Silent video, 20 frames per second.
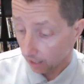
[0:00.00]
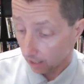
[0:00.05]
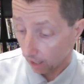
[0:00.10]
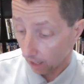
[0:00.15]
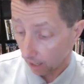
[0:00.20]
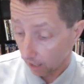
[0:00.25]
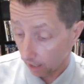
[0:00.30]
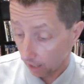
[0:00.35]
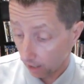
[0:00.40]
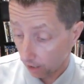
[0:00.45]

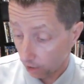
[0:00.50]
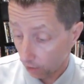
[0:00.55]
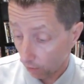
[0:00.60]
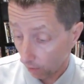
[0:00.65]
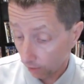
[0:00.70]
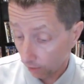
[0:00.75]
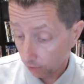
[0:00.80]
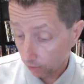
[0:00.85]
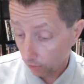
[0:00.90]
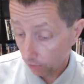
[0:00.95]
You
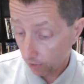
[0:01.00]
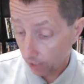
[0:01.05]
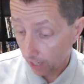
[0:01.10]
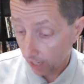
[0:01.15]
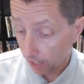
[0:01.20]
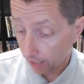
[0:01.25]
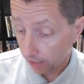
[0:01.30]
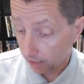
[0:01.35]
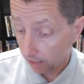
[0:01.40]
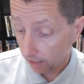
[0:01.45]
also
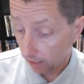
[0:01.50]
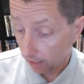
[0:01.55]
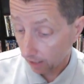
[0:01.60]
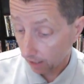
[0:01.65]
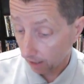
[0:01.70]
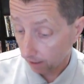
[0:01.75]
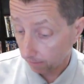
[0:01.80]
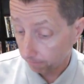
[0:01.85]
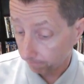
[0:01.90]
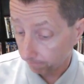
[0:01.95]
get
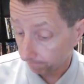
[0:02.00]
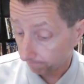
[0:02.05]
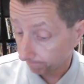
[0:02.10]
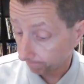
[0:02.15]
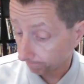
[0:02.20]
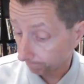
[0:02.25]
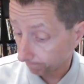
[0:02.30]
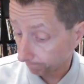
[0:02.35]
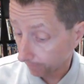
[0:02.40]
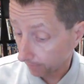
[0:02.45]
Dylan
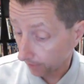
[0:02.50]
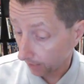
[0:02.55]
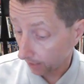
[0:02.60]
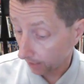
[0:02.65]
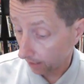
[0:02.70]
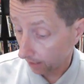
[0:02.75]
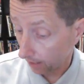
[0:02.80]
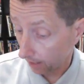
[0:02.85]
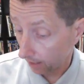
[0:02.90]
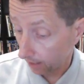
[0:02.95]

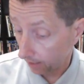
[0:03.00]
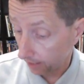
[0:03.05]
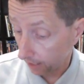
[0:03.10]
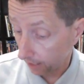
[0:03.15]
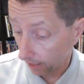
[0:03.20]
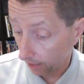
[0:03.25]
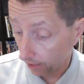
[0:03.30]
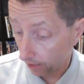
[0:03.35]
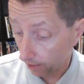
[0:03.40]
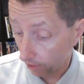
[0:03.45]

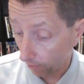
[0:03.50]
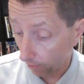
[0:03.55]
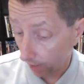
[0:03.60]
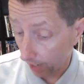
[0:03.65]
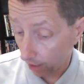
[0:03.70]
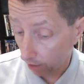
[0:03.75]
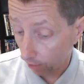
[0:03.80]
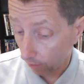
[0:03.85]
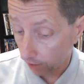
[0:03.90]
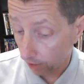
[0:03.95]
and
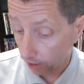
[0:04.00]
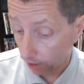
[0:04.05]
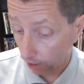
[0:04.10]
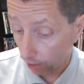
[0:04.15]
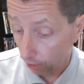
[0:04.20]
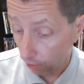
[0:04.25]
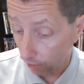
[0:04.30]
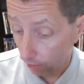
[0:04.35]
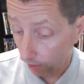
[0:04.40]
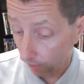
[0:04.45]
Durango, which is a
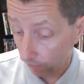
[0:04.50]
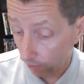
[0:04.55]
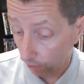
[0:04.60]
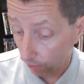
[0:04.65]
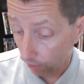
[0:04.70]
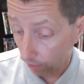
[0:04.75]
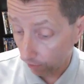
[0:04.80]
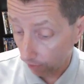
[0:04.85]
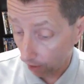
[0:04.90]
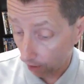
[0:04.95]
new interview
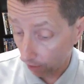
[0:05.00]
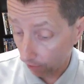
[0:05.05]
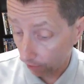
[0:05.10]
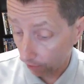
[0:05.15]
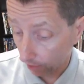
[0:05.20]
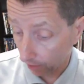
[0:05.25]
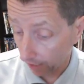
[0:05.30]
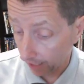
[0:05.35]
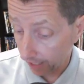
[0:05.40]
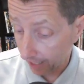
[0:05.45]
with author
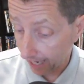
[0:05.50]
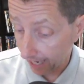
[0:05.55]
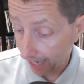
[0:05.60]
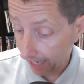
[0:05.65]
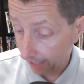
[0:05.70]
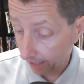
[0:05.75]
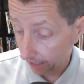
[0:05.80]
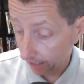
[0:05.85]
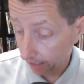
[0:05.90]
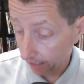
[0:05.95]
Clinton
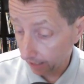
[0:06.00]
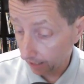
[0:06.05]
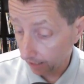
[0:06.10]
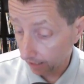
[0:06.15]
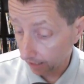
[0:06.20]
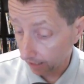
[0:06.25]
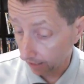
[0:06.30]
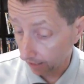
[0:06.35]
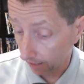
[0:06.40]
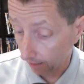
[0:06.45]
Halen
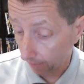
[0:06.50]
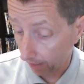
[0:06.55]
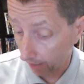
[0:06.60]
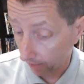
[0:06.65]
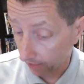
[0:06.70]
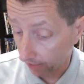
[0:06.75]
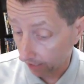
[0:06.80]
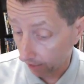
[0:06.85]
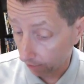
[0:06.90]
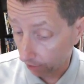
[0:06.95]
about
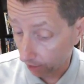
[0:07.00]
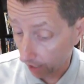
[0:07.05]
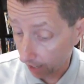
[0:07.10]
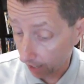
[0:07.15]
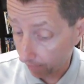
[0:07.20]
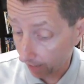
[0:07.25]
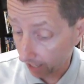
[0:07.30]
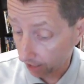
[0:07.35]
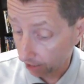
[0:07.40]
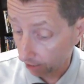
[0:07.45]
the soundtrack,
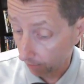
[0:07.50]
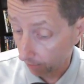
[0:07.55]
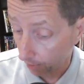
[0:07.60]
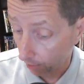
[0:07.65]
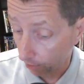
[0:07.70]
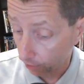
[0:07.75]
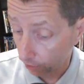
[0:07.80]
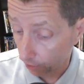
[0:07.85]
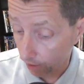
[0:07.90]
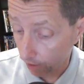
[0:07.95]
Passion and
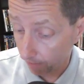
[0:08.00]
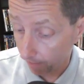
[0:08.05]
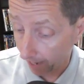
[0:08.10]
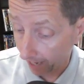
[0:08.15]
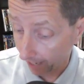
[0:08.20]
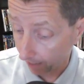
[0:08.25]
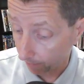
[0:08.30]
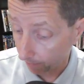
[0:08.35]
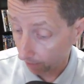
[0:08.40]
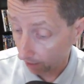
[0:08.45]
Poetry,
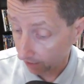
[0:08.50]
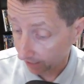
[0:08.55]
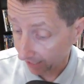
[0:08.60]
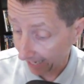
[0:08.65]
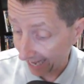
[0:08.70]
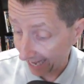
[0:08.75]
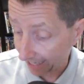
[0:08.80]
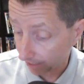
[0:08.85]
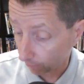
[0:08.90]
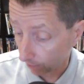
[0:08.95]
Peckinpah's
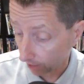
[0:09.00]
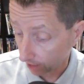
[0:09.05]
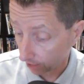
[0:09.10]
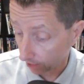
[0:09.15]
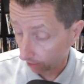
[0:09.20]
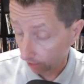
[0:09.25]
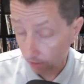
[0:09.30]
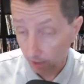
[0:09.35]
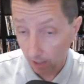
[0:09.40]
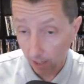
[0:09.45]
Last
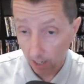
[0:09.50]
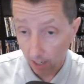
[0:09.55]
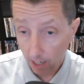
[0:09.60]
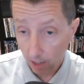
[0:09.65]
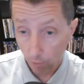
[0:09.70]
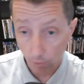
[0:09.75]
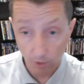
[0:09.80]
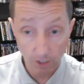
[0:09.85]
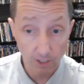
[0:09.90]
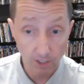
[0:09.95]
Western,
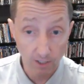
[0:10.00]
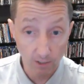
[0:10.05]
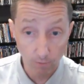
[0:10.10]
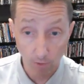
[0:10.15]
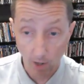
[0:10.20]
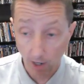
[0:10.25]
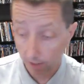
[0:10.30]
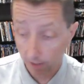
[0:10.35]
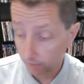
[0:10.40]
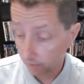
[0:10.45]
which this
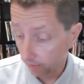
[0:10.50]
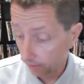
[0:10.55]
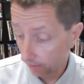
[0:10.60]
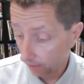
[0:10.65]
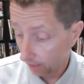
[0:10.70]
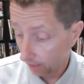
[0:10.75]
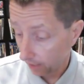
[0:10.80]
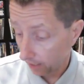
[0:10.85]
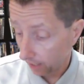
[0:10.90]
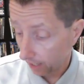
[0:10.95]
was.
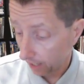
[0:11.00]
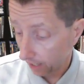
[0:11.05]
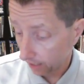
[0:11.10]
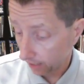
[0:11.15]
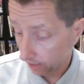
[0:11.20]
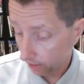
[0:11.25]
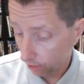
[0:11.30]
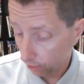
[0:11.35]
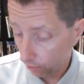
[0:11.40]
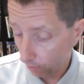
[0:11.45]
And
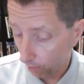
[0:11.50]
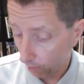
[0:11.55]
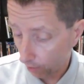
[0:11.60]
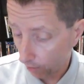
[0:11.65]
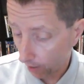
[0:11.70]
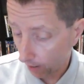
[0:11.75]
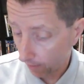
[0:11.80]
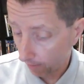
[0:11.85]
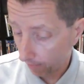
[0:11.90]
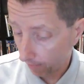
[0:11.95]
it's a new
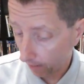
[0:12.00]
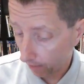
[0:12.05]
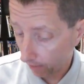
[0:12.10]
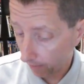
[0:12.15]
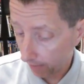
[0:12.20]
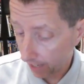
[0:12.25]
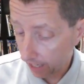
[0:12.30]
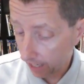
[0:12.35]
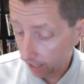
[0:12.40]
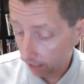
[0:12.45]
program about the
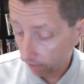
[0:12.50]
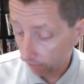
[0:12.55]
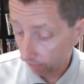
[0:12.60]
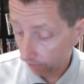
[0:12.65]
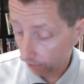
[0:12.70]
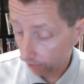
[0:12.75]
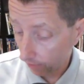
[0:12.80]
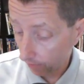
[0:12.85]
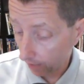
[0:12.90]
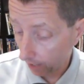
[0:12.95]
making of the
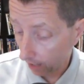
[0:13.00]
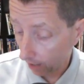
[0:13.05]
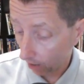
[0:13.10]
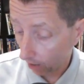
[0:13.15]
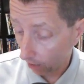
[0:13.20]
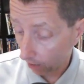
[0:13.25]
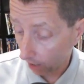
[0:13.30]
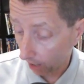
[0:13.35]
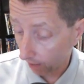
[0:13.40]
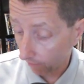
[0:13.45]
film,
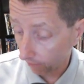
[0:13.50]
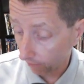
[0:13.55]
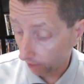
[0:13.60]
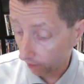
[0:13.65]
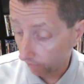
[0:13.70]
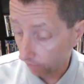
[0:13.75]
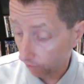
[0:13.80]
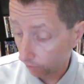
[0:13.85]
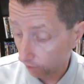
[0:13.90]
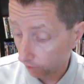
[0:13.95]
archival
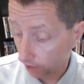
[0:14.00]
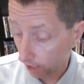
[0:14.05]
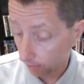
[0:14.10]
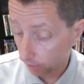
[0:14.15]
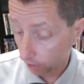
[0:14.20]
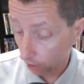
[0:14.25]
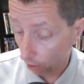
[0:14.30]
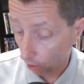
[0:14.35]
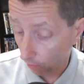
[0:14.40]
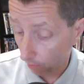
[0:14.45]
interview with
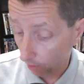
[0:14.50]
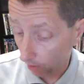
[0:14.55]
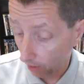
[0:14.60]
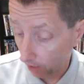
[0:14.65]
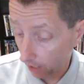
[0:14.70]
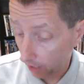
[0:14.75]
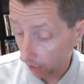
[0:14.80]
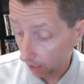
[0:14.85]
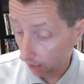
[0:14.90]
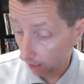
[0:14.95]
James
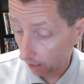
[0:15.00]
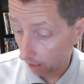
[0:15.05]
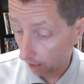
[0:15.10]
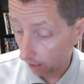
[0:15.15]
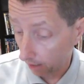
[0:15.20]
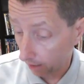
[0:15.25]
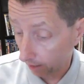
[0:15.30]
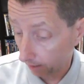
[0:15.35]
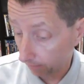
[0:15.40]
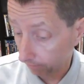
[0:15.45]
Coburn,
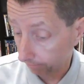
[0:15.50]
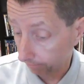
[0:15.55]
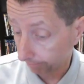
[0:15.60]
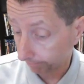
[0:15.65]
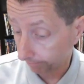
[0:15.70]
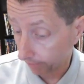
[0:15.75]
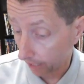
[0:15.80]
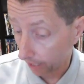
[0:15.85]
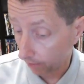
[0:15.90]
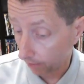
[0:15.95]

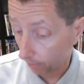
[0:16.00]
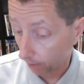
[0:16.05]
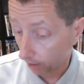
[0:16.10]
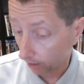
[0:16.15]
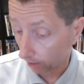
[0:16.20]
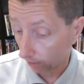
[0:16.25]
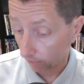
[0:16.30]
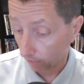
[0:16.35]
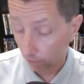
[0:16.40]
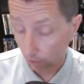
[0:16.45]
and the
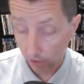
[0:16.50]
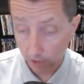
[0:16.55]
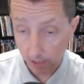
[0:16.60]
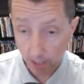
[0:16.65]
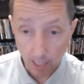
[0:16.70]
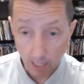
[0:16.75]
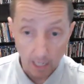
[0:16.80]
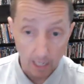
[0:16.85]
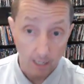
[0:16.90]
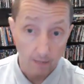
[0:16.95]
booklet, of course.
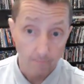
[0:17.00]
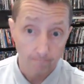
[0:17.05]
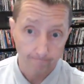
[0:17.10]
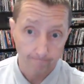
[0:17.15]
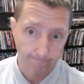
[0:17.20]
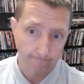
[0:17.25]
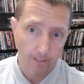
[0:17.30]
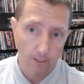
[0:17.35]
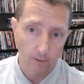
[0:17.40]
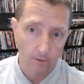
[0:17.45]

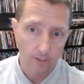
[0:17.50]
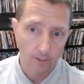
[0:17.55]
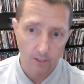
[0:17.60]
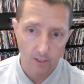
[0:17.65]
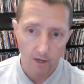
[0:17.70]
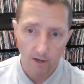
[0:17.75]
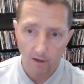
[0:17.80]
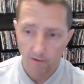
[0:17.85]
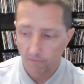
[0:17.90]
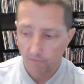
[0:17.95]
Good
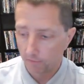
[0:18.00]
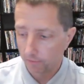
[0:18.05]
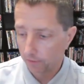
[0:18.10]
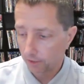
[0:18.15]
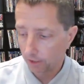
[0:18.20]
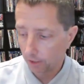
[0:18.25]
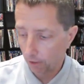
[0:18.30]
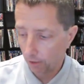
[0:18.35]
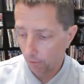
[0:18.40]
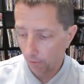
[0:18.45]
stuff.
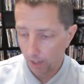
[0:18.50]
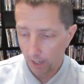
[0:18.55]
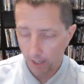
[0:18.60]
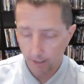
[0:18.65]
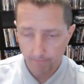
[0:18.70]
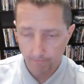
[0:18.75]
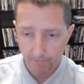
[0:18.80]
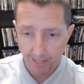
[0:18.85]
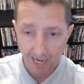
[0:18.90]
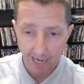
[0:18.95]
So,
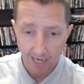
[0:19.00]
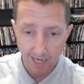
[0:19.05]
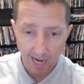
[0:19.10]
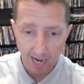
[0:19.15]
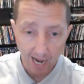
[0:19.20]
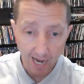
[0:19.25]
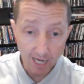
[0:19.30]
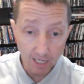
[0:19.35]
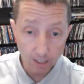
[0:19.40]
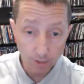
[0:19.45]

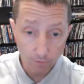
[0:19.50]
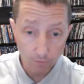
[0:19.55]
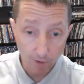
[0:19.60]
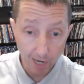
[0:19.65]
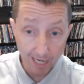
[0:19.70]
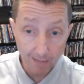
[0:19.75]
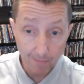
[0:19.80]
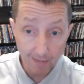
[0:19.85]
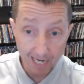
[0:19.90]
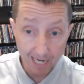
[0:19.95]
highest
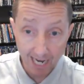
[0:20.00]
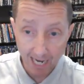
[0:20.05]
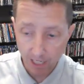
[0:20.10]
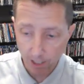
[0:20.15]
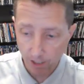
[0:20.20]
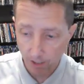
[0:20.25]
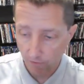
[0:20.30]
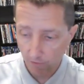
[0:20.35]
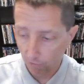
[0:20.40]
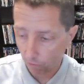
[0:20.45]

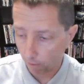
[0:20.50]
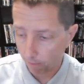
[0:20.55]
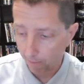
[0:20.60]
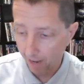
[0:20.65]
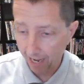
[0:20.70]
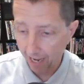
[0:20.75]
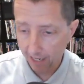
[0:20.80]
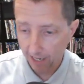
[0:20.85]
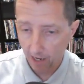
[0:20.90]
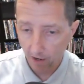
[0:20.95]
recommendation for
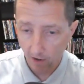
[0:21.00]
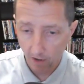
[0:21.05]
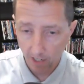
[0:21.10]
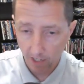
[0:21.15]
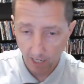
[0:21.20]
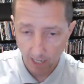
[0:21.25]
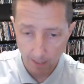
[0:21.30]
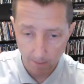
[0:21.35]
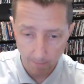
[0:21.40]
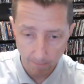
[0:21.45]
Pat Garrett
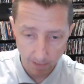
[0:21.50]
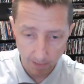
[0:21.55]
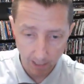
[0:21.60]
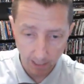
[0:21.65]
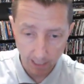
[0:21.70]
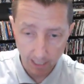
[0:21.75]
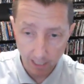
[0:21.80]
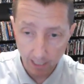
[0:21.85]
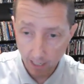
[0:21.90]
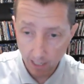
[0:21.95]
and
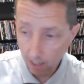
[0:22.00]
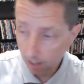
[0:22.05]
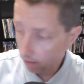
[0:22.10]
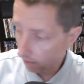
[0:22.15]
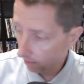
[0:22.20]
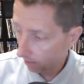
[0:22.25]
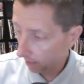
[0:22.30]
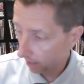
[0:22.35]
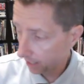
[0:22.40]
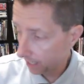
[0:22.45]
Billy
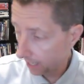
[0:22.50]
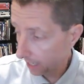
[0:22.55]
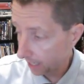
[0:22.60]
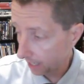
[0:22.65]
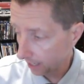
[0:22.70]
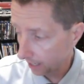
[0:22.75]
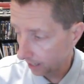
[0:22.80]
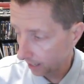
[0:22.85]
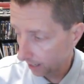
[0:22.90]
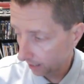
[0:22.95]
the
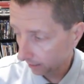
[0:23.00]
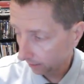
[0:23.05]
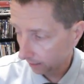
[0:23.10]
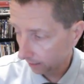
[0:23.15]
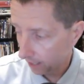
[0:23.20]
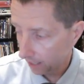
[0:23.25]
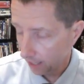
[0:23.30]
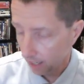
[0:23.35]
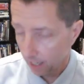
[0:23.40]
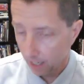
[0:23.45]
Kid.
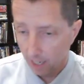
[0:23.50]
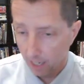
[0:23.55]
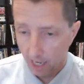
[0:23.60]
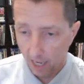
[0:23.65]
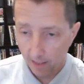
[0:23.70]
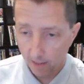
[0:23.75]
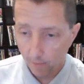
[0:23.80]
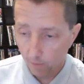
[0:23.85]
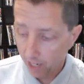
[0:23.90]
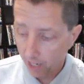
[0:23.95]

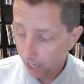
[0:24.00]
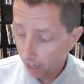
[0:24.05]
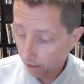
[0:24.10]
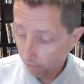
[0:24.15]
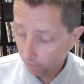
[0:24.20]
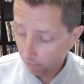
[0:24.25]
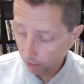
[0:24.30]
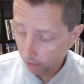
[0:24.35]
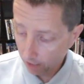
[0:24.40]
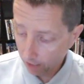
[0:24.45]
And then we
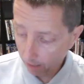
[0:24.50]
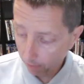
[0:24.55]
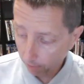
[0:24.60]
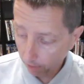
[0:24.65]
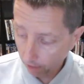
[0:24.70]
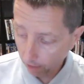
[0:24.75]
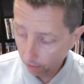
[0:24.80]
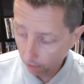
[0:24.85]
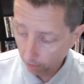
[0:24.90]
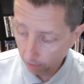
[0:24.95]
have a
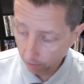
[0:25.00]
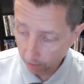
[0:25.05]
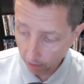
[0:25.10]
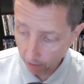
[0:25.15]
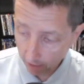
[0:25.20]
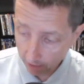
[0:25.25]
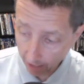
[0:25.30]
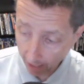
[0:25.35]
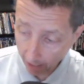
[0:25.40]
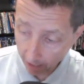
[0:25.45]
couple
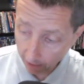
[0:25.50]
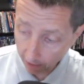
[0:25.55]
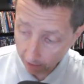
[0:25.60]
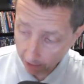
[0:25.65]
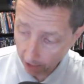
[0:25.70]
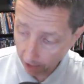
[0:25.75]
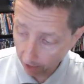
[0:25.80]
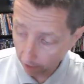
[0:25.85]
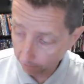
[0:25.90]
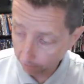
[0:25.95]
other titles
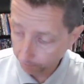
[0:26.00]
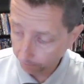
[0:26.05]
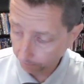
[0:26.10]
here.